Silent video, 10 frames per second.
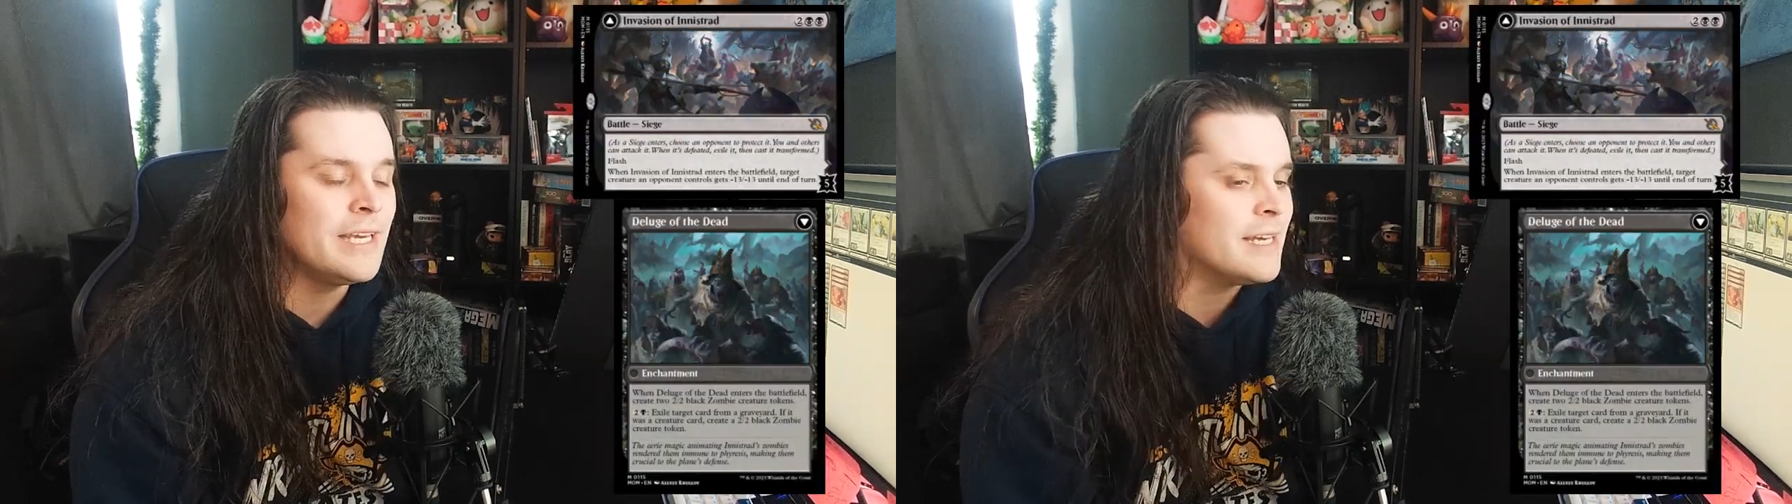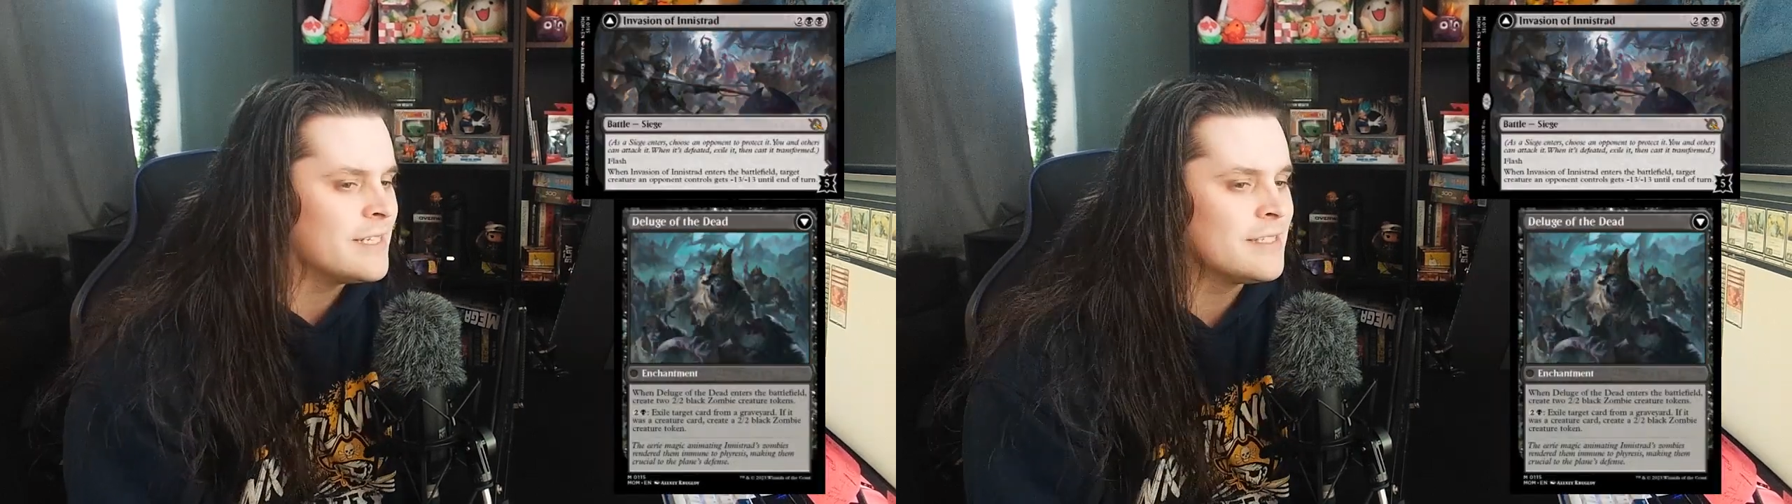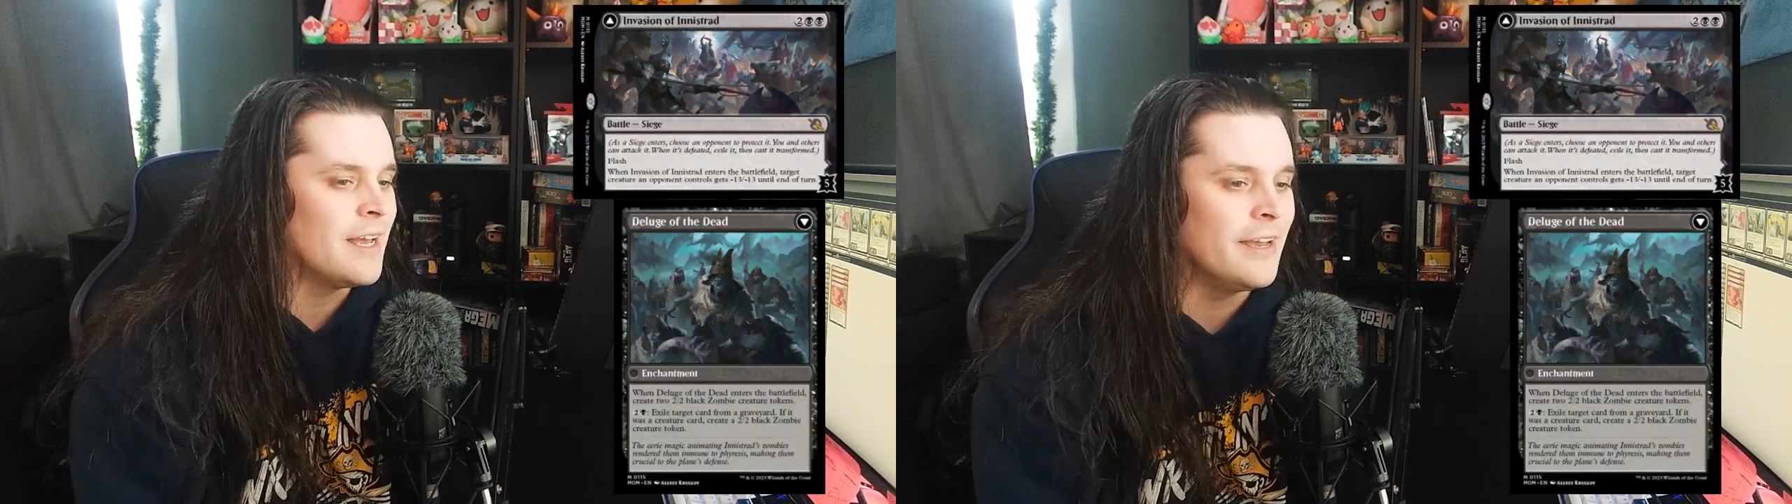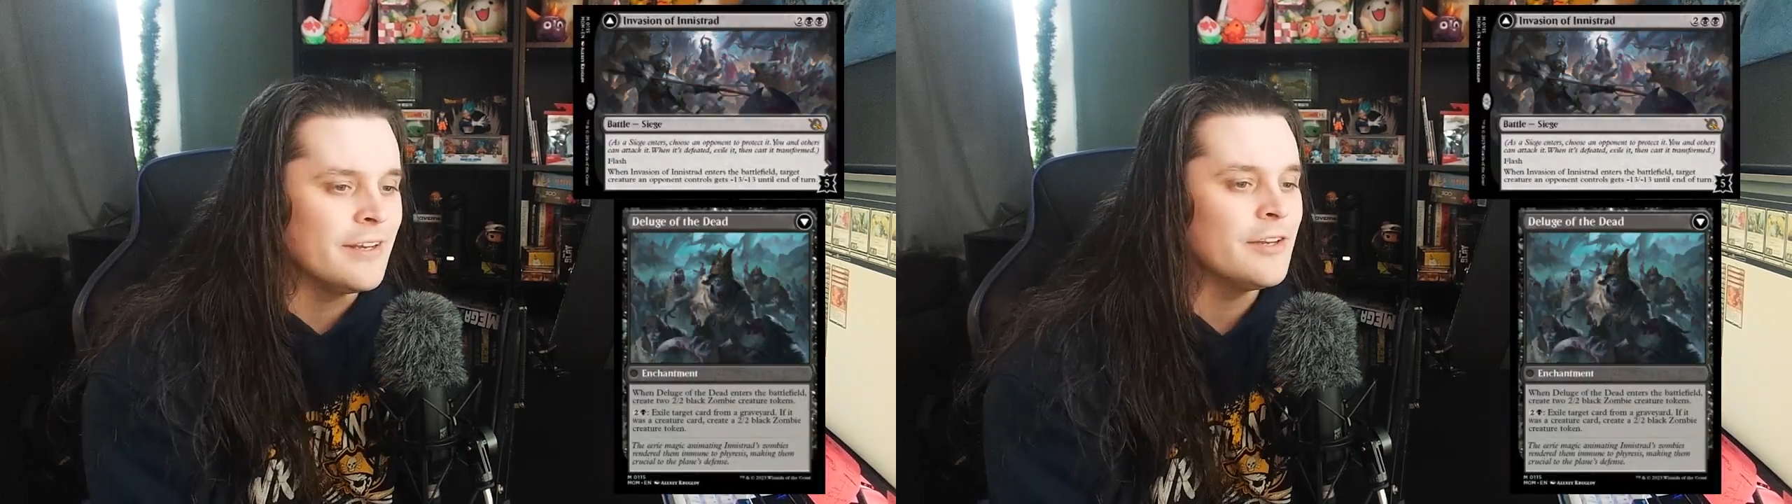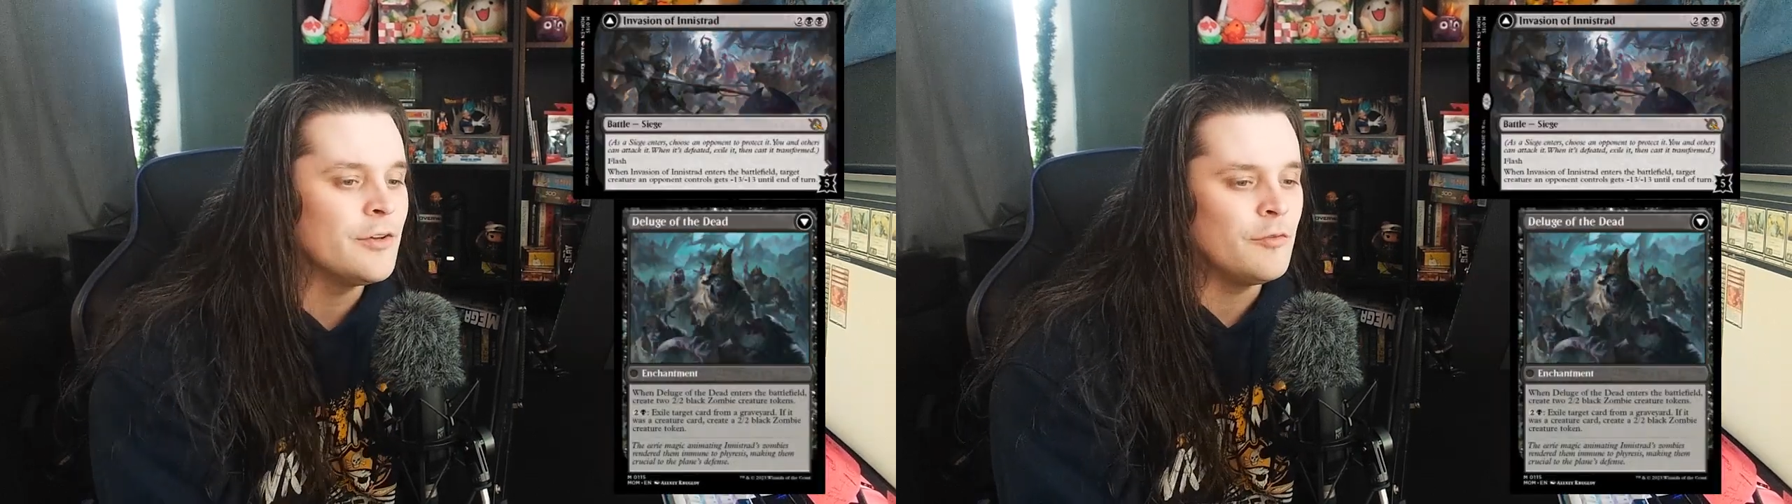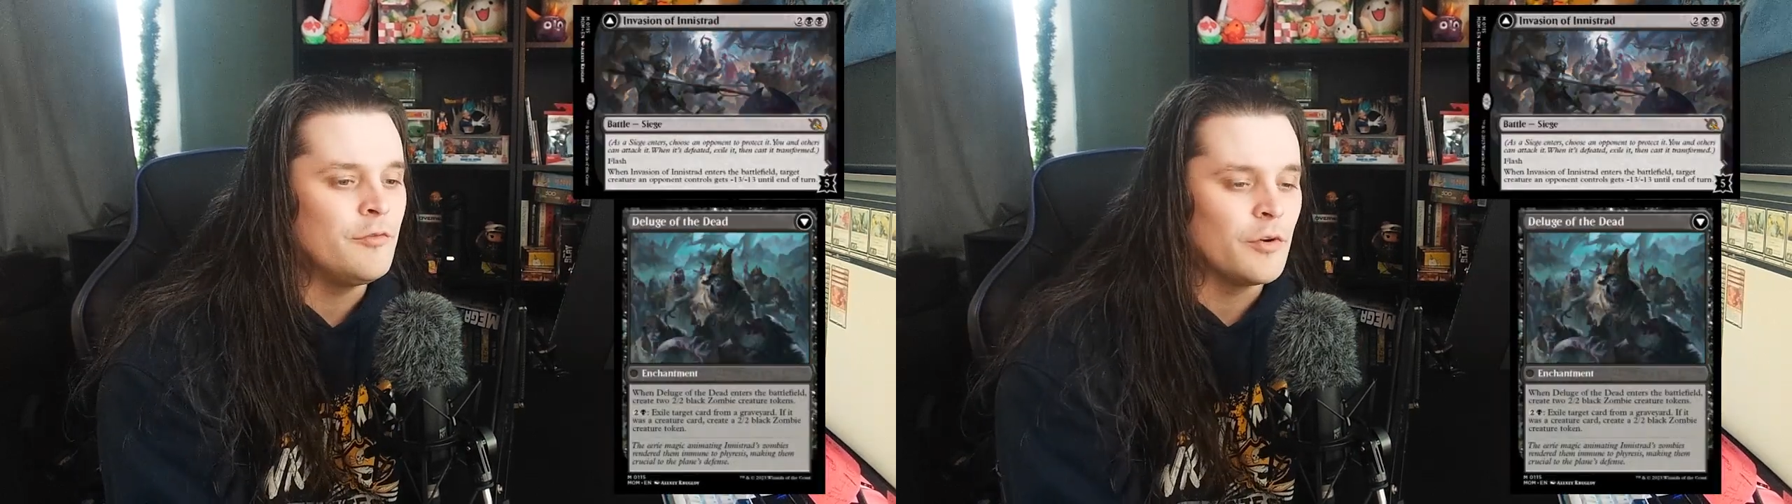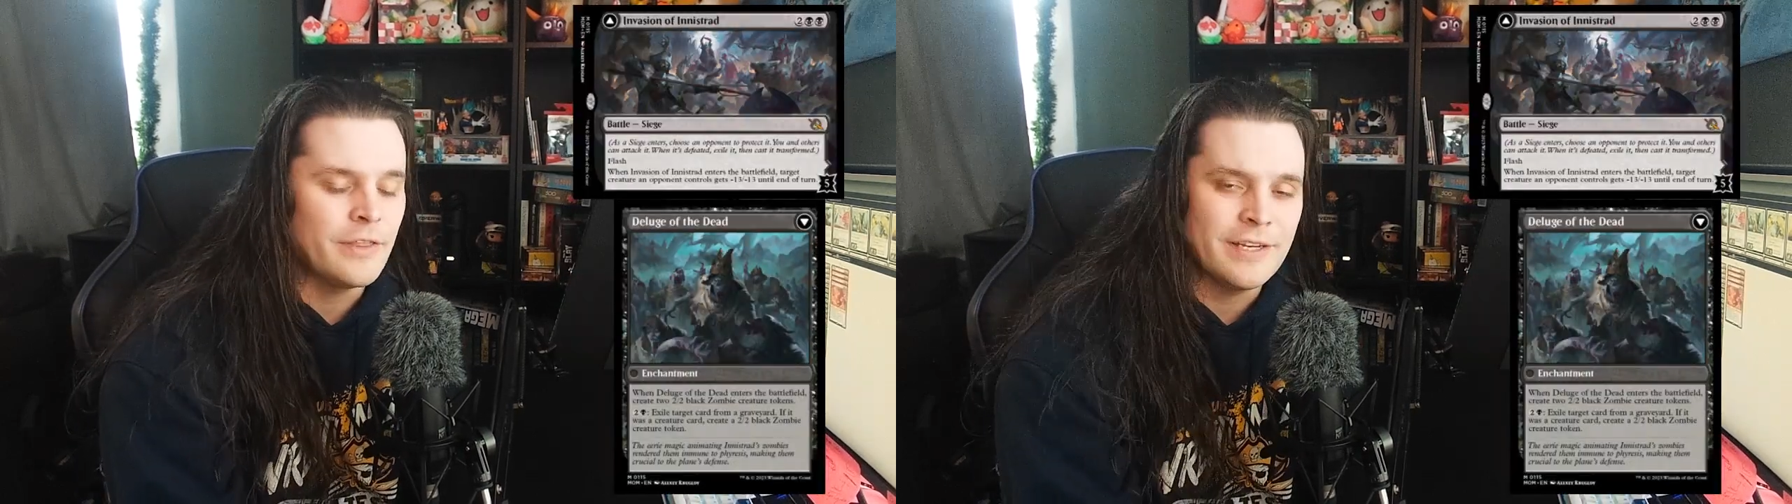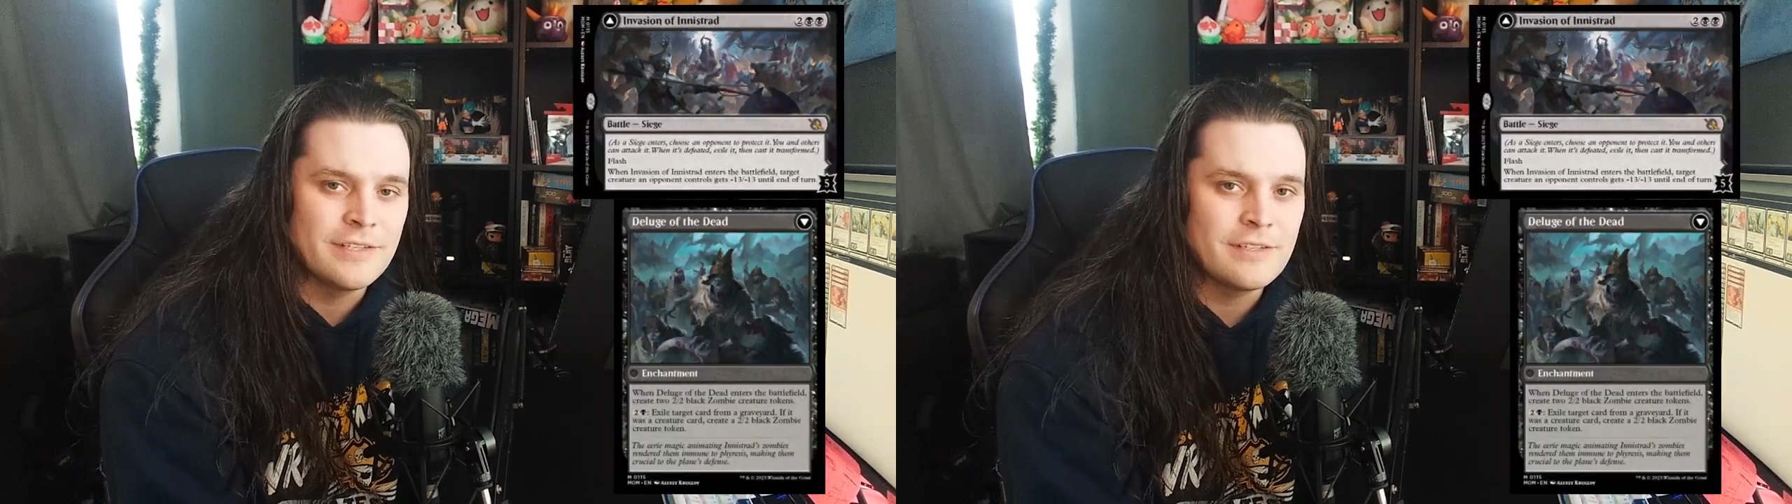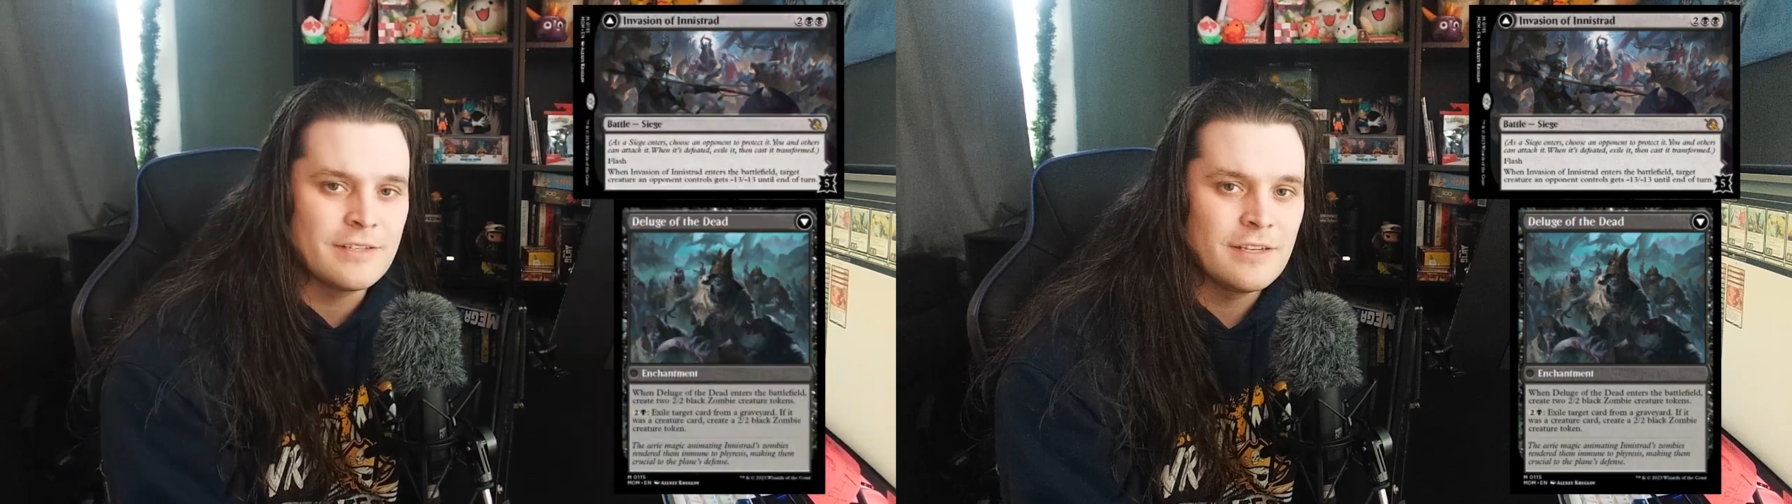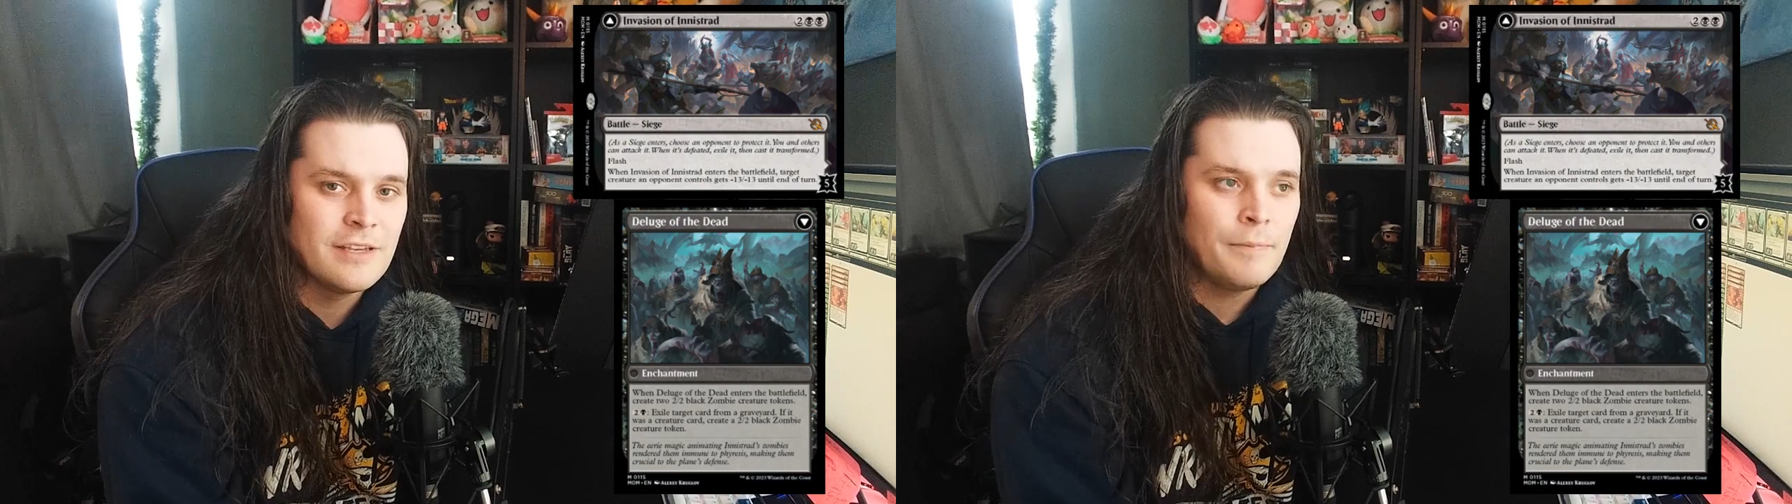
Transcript: excited for this